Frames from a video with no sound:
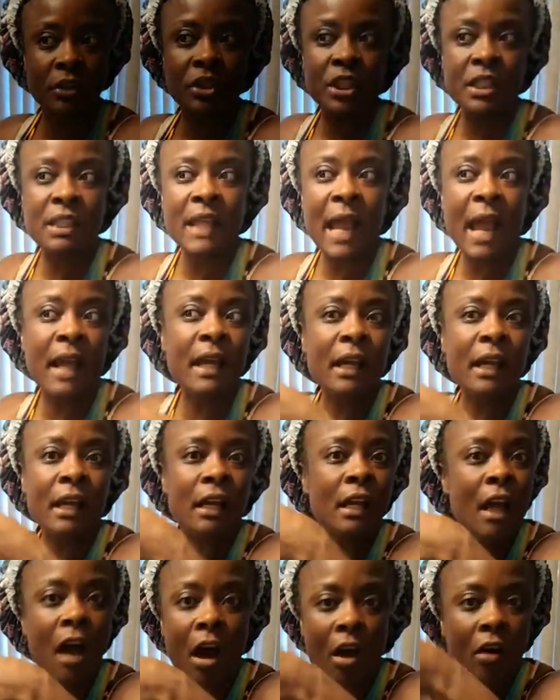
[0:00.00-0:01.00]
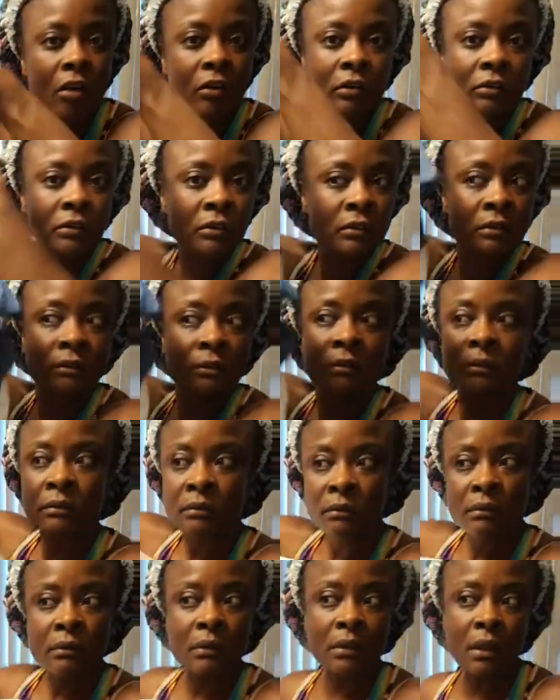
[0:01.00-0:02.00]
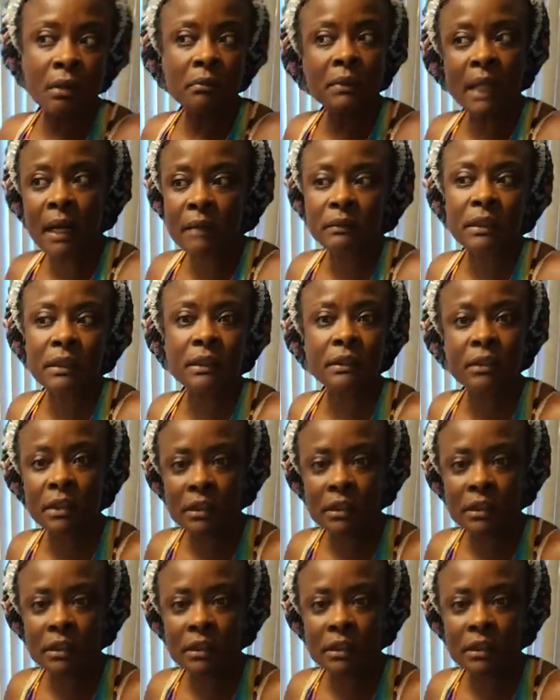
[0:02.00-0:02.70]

just can't get along. Sometimes it's